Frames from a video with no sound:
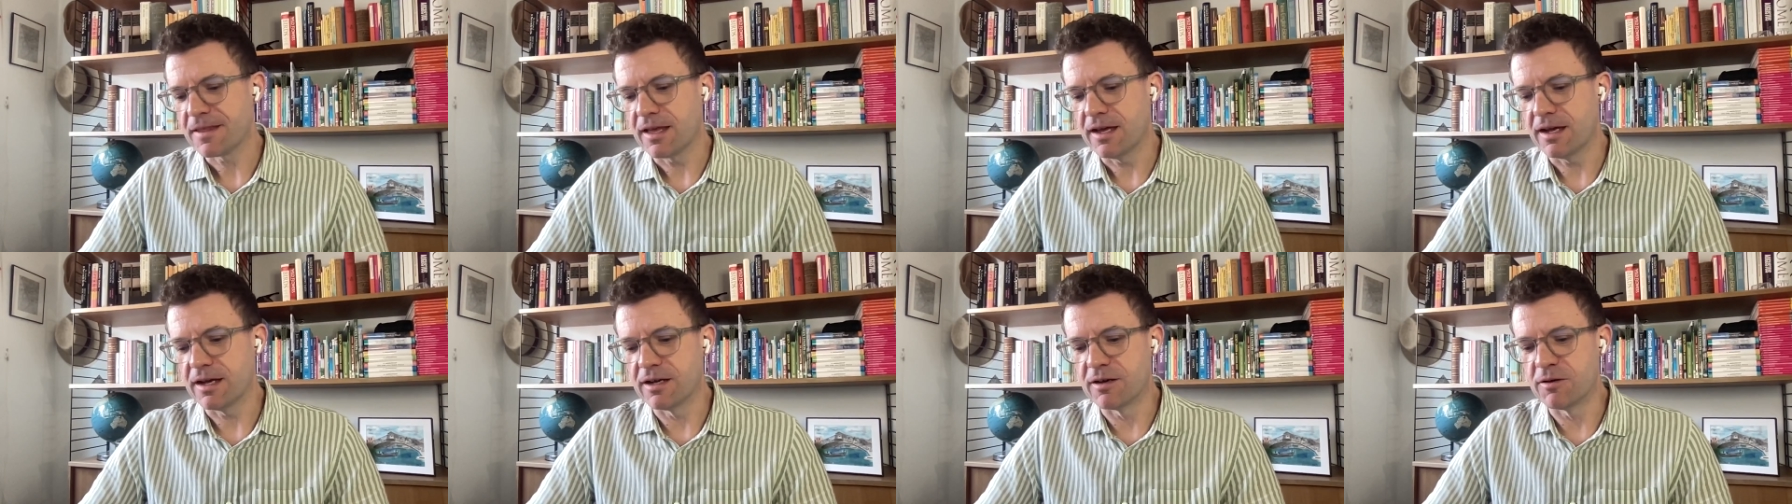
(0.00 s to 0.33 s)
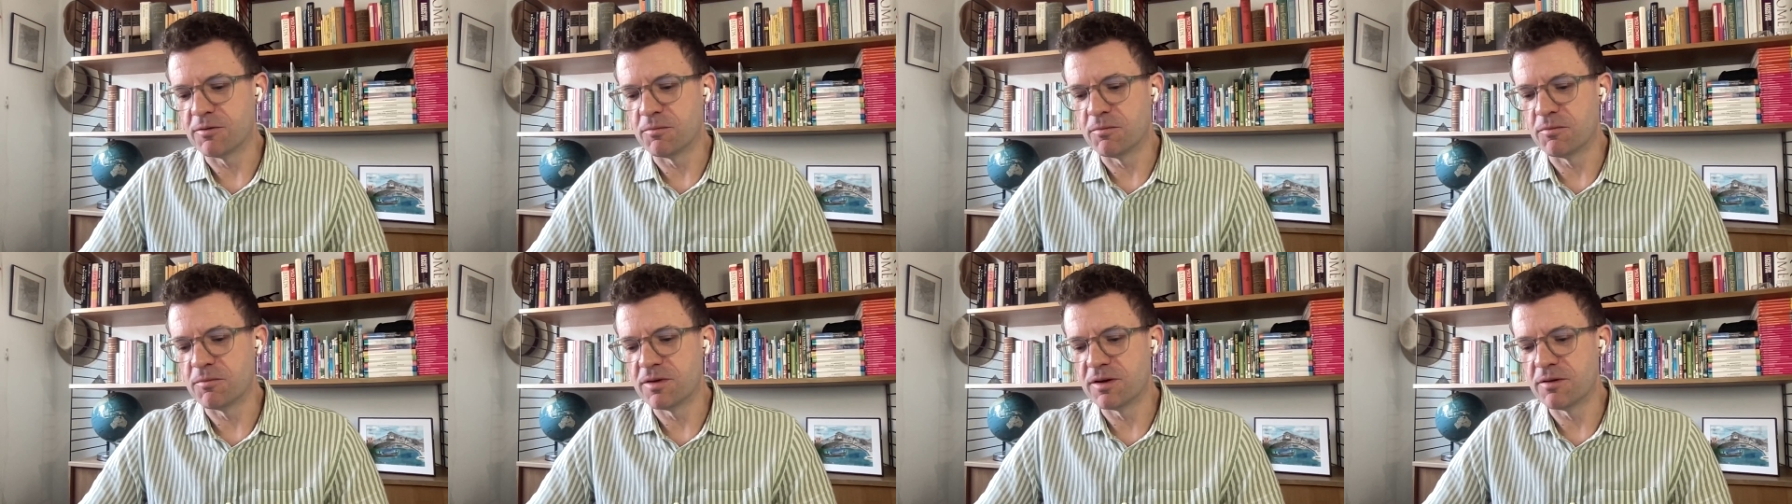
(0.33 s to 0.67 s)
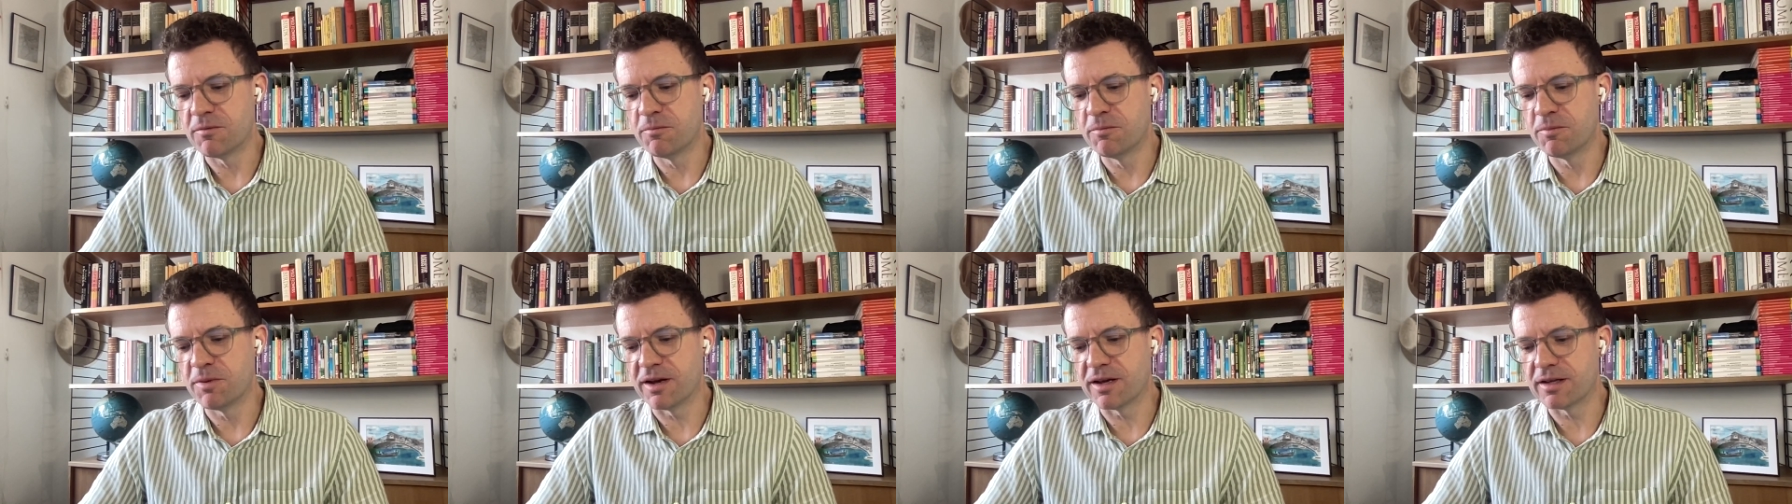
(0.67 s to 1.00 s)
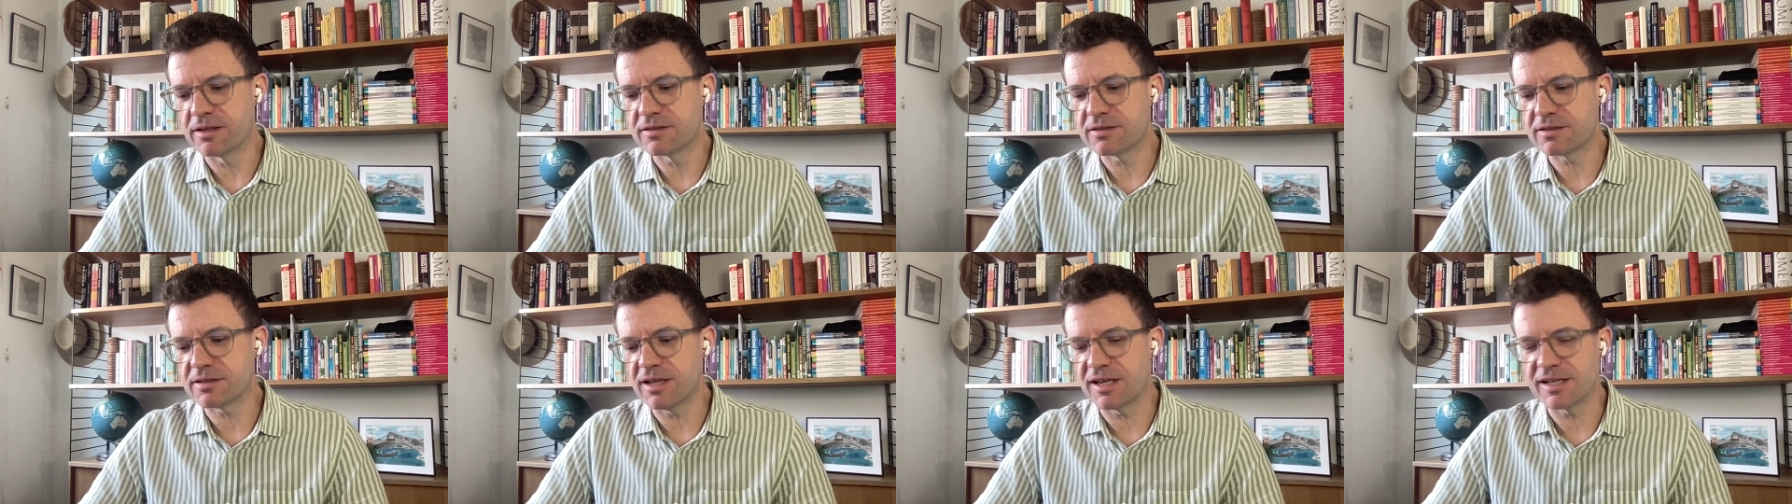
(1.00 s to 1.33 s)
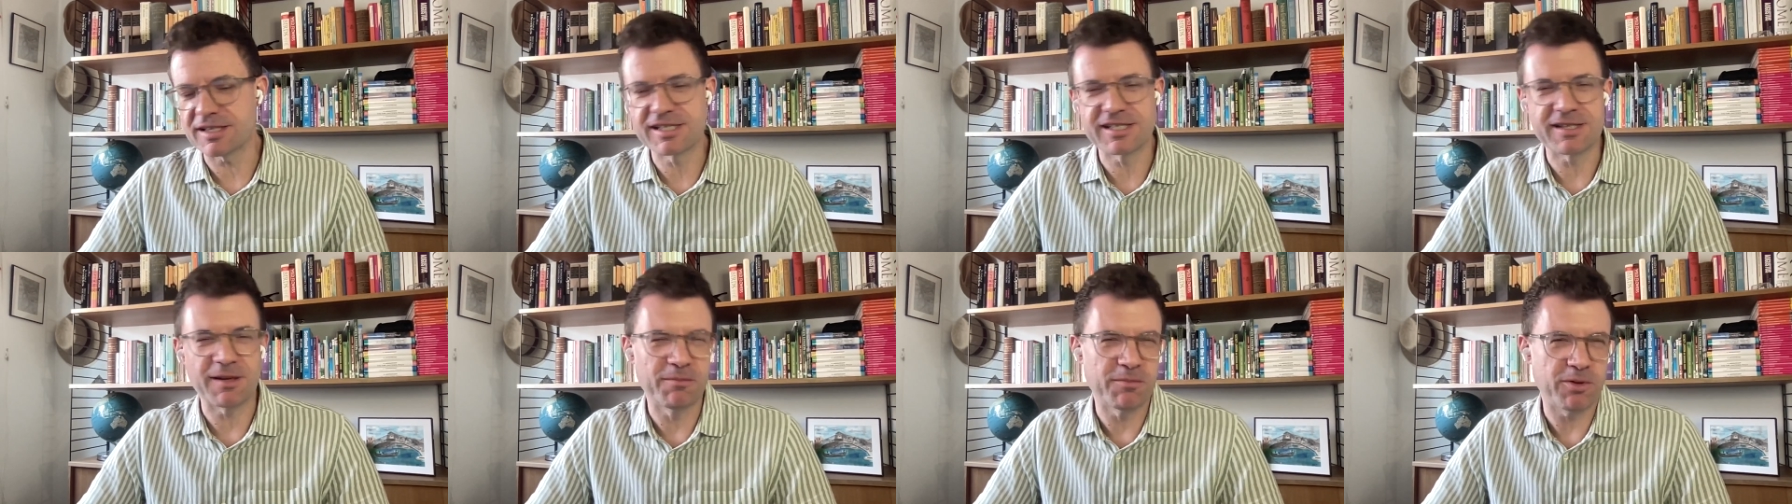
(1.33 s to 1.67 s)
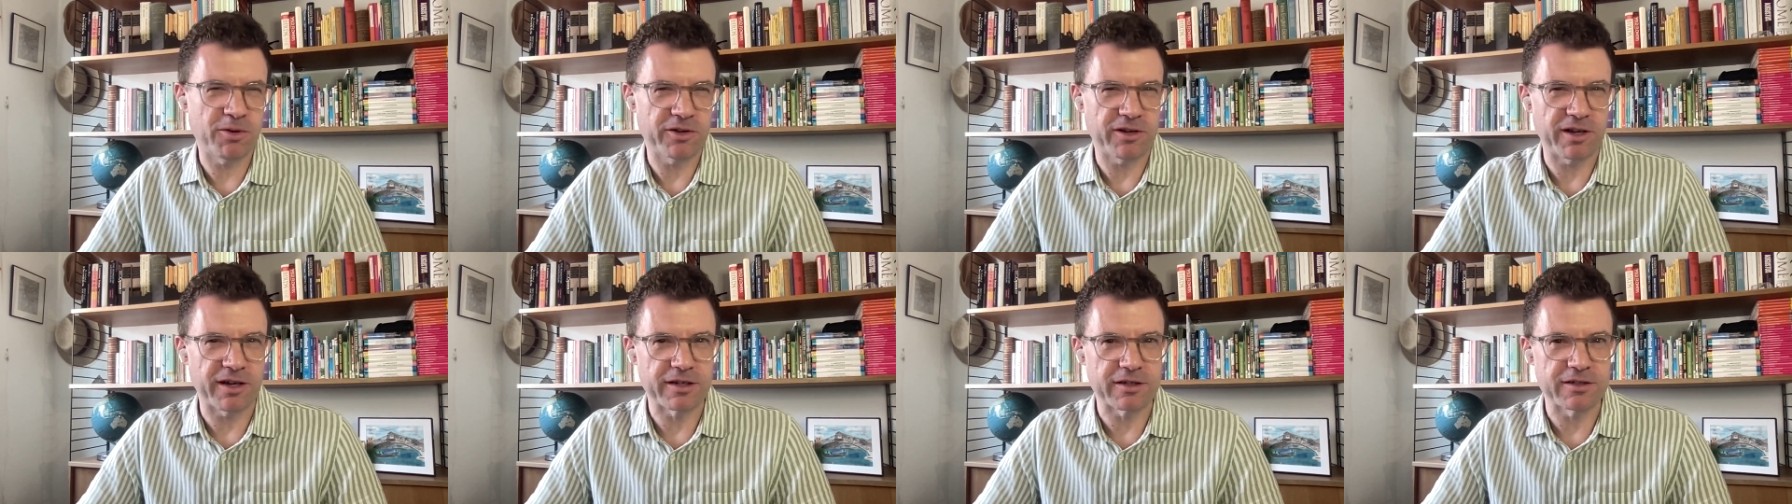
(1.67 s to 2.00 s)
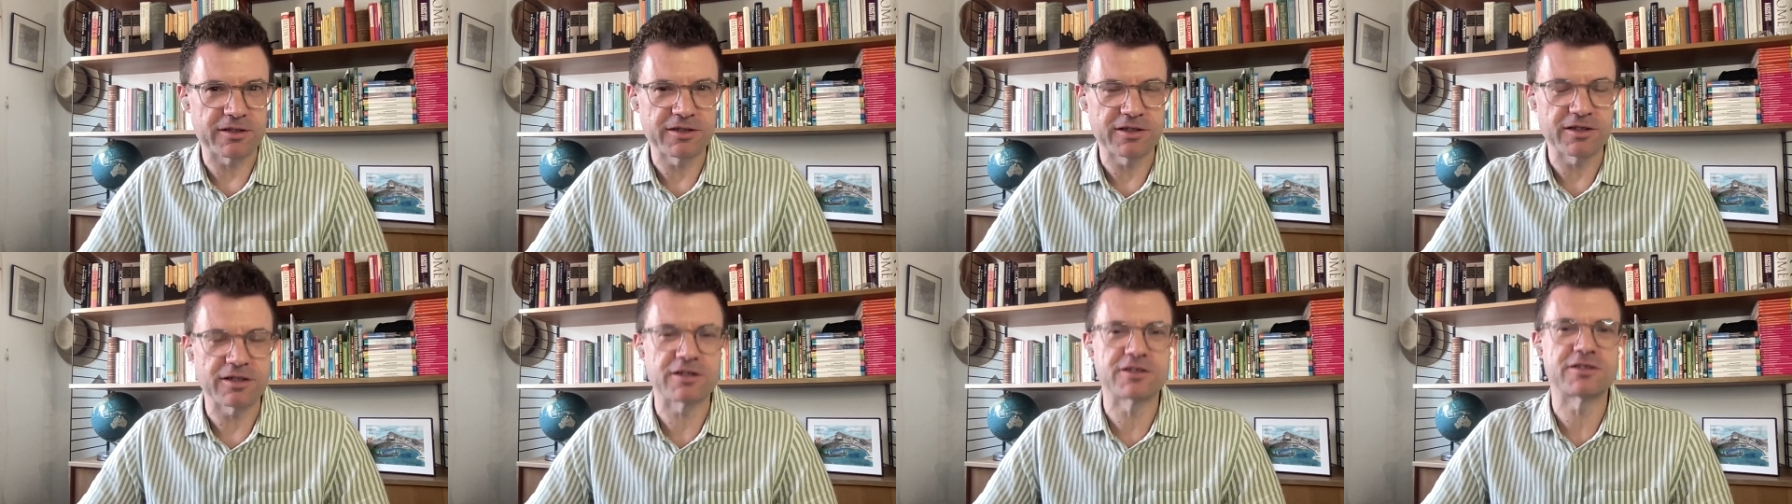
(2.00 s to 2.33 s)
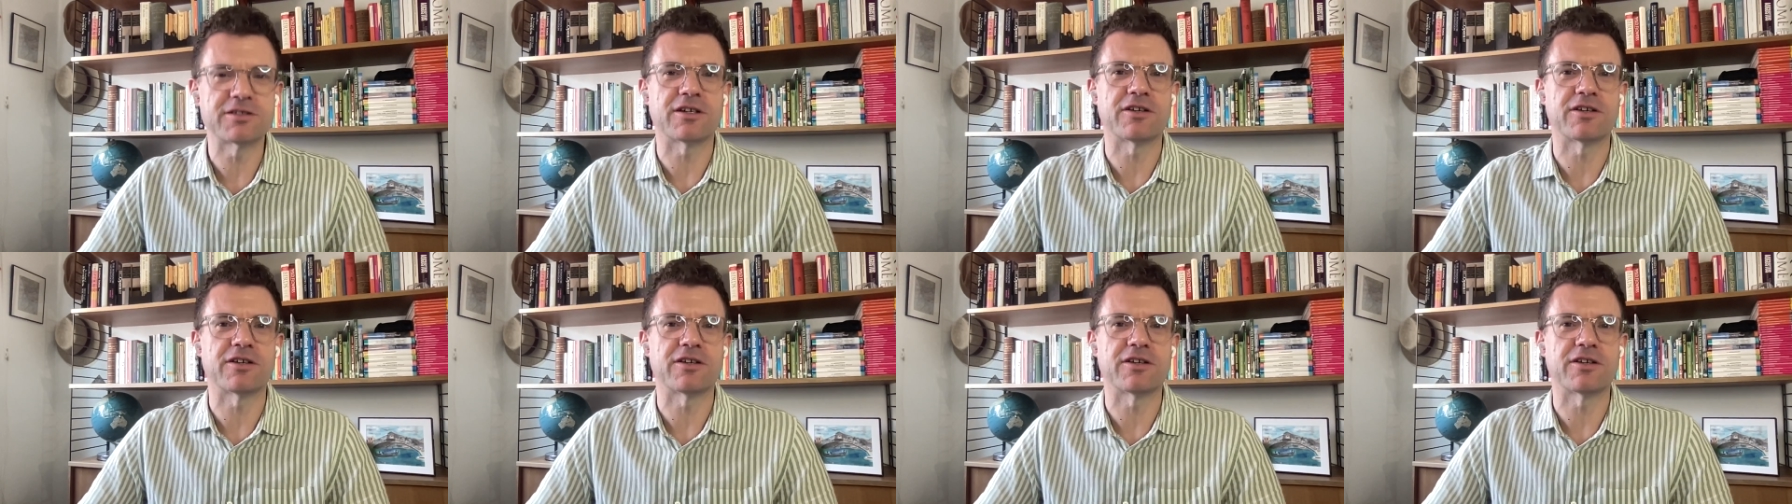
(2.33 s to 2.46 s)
But at some point I got hooked